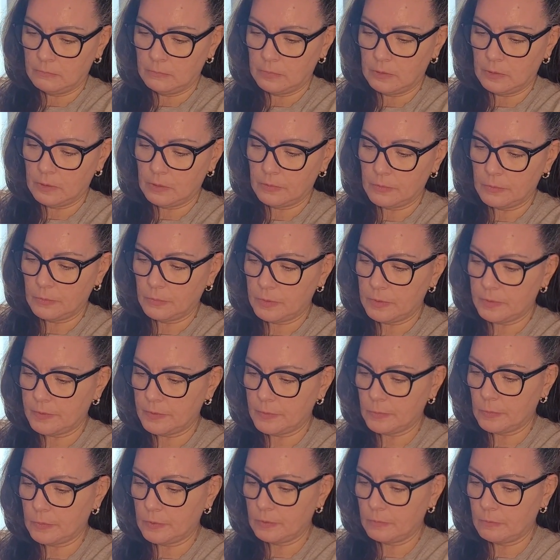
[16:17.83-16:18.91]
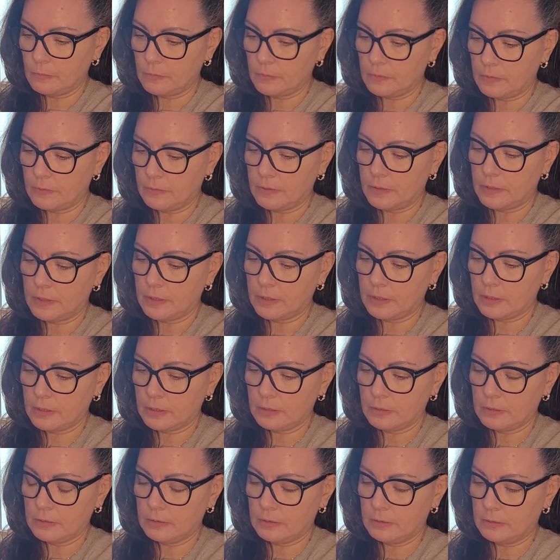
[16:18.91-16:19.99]
not doing so good with
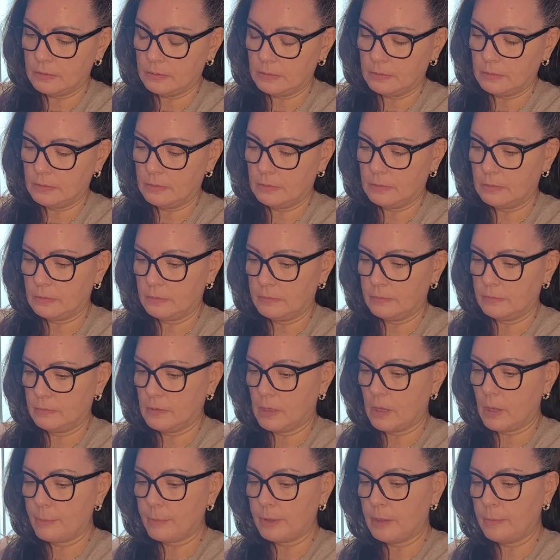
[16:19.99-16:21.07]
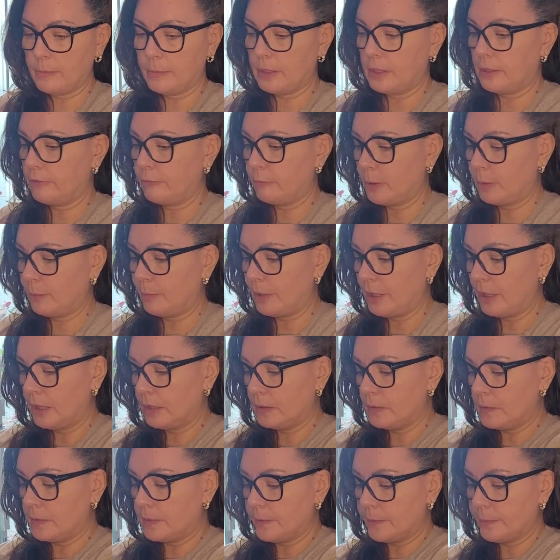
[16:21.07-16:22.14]
the upkeeping of my
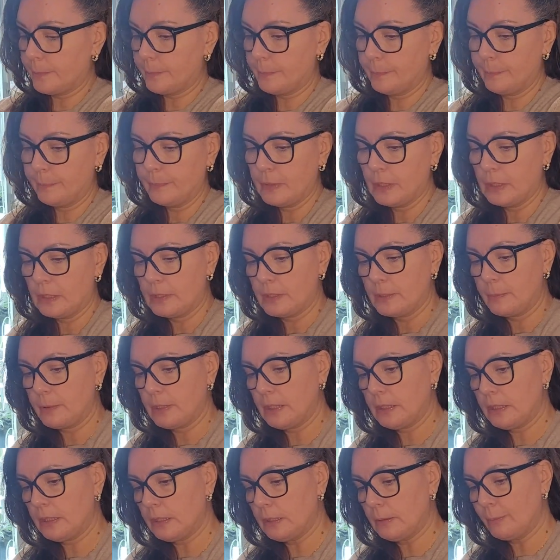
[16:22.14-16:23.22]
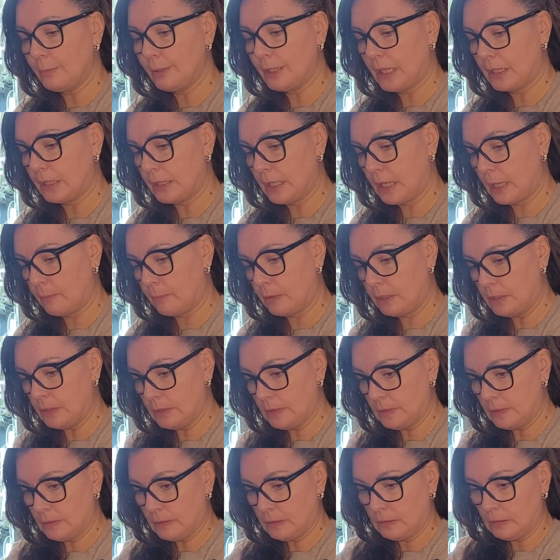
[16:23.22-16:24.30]
plants. It's been in the plant cabinet,
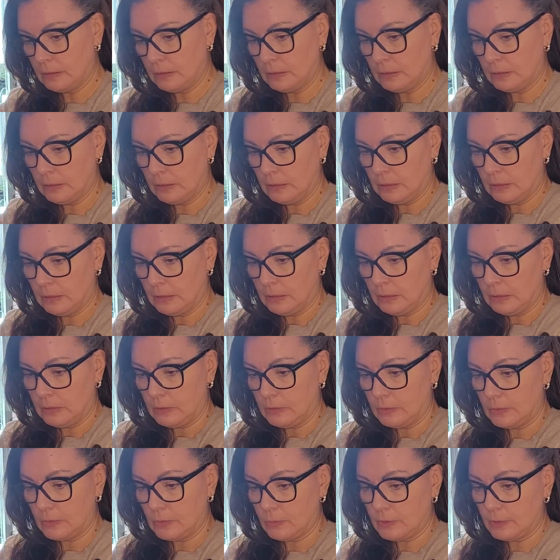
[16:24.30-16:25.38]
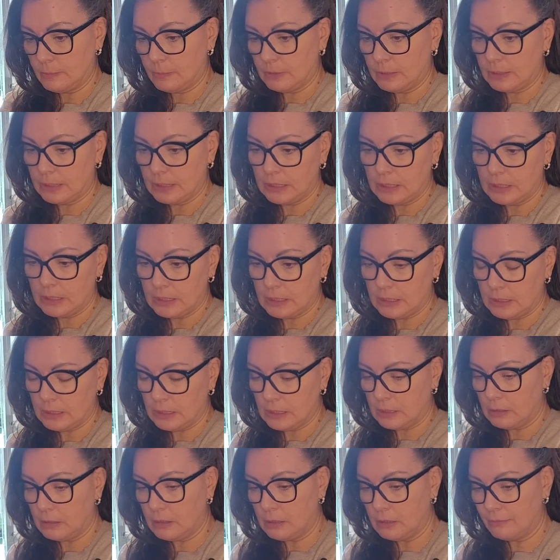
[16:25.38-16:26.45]
so it's been getting
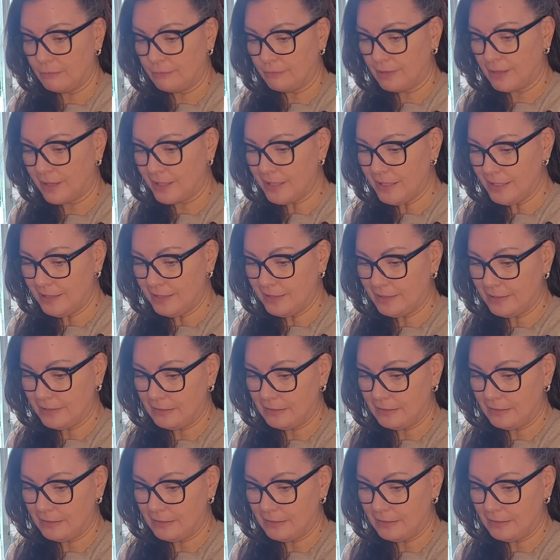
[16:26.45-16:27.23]
a lot of light.